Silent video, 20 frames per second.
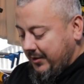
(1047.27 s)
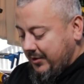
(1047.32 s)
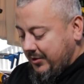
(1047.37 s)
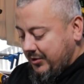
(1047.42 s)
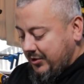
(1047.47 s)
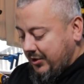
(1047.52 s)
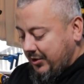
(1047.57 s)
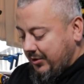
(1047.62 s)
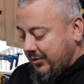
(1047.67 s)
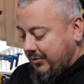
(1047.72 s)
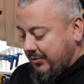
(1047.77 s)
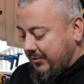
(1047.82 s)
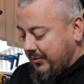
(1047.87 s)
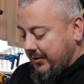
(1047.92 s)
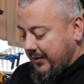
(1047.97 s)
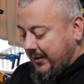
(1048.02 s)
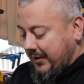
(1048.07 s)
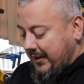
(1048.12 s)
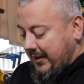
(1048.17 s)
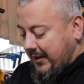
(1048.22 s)
so
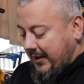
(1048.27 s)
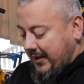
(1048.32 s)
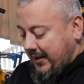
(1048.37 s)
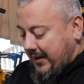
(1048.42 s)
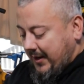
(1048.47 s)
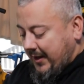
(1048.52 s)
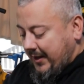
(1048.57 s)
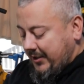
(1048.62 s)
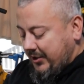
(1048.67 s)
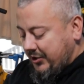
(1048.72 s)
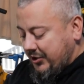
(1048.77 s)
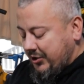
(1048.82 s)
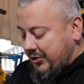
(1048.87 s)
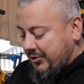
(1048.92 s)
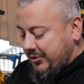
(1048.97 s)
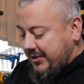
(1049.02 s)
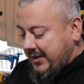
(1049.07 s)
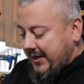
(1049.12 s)
I just use